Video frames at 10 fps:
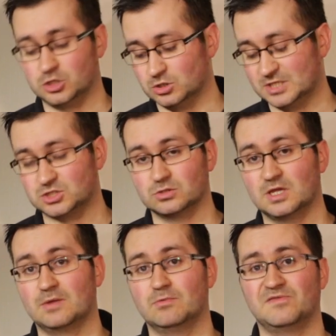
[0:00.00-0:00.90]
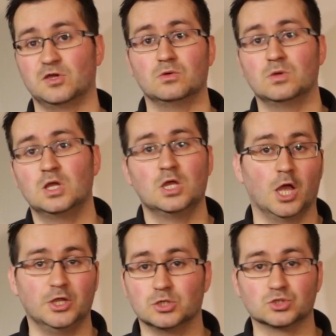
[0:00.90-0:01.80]
can literally review
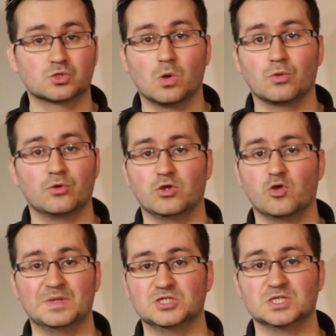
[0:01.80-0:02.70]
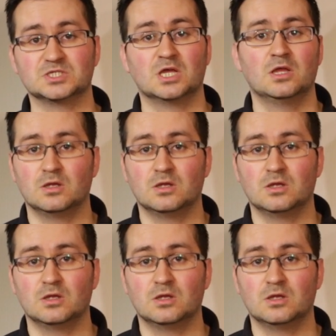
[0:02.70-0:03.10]
and you can scroll through your images